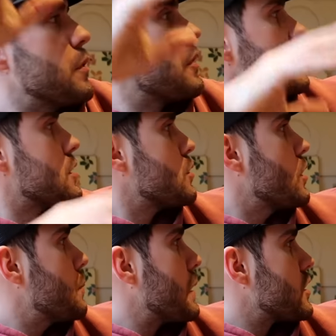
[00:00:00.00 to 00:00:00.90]
We've got to
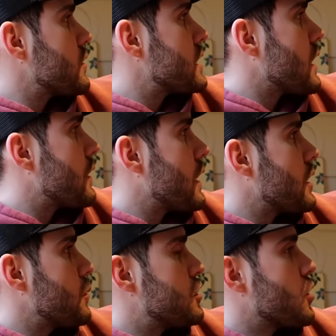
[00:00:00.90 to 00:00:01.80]
sort a bunch of stuff out
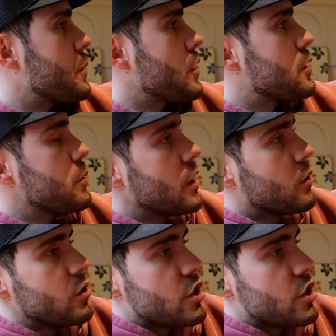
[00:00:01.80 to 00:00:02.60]
that we're dropping off to a local